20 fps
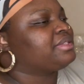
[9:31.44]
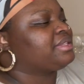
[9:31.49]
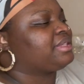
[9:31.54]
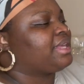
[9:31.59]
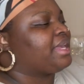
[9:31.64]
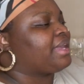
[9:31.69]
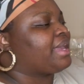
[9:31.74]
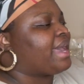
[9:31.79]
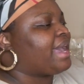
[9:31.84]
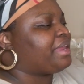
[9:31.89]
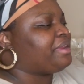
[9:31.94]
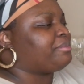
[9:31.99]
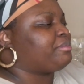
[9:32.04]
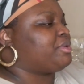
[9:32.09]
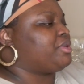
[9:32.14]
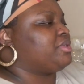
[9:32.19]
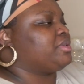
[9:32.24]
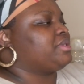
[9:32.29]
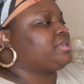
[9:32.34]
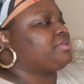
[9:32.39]
like
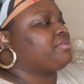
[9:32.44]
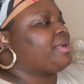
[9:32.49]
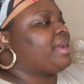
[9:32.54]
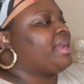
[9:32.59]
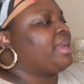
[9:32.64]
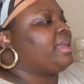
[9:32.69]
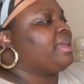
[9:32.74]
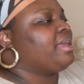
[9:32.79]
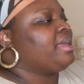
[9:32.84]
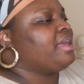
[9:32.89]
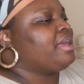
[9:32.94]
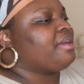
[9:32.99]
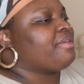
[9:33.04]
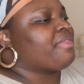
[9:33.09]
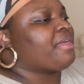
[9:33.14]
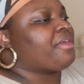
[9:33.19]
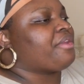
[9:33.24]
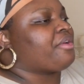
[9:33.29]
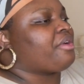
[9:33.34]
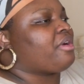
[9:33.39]
animals, right?
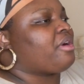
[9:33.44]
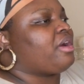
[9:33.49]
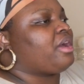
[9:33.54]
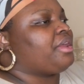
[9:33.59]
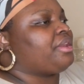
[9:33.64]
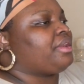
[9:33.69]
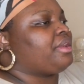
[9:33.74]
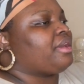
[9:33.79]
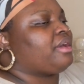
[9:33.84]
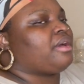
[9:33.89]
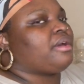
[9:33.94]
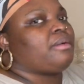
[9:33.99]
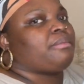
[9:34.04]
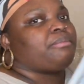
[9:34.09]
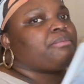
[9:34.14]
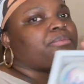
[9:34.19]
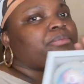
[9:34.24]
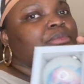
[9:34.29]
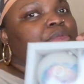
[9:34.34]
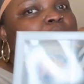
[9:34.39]
That are on
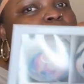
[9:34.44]
um, the